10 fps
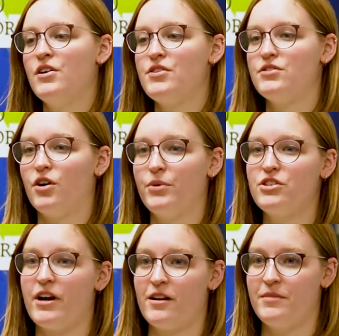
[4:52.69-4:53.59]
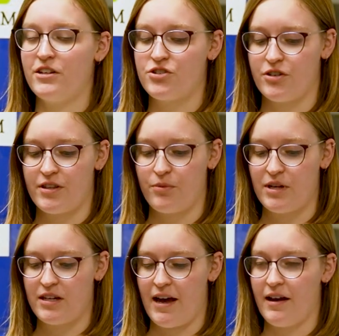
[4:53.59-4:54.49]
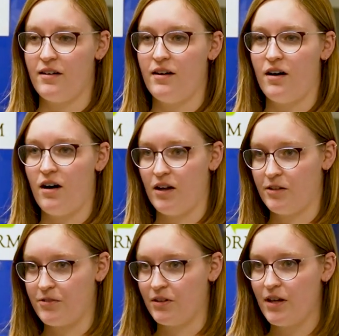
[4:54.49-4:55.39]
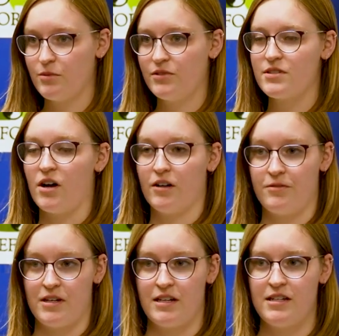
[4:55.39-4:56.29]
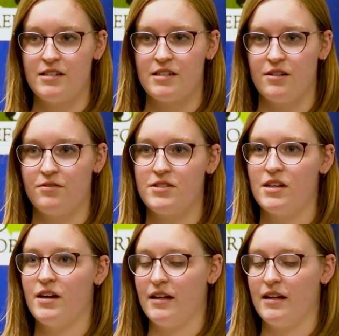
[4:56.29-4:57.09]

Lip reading: So we try to make sure that we get all of the labels, all of the adhesives,